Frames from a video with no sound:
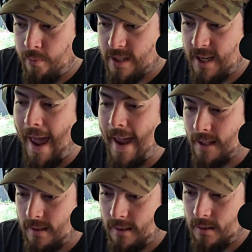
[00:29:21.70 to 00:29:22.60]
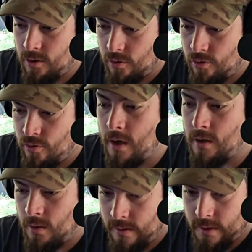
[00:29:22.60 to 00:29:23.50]
protect
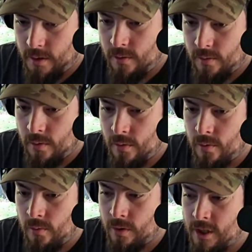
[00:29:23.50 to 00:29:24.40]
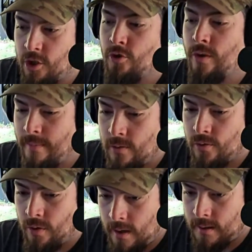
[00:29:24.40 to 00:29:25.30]
drug lords, who
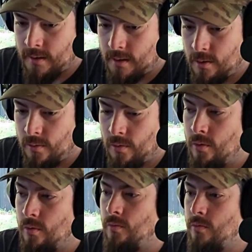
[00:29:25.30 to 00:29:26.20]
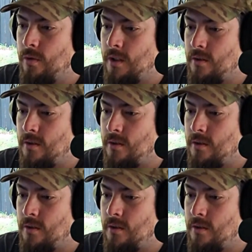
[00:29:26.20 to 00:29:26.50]
distribute drugs, who